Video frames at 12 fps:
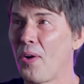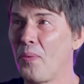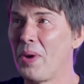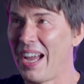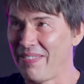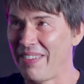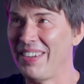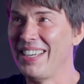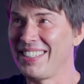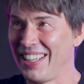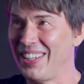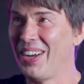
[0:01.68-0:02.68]
we have
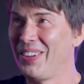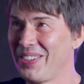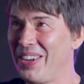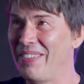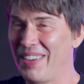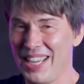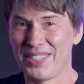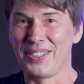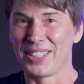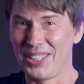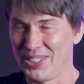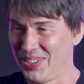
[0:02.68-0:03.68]
evidence that the whole universe
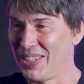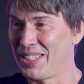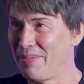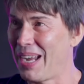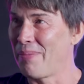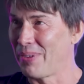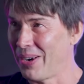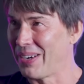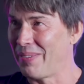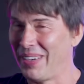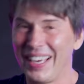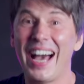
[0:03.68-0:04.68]
was constructed by a
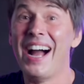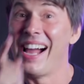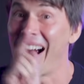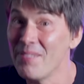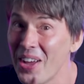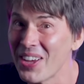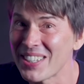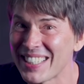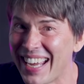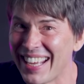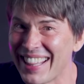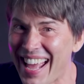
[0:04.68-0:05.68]
programmer. I'm not
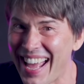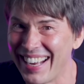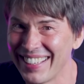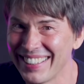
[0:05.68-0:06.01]
saying that.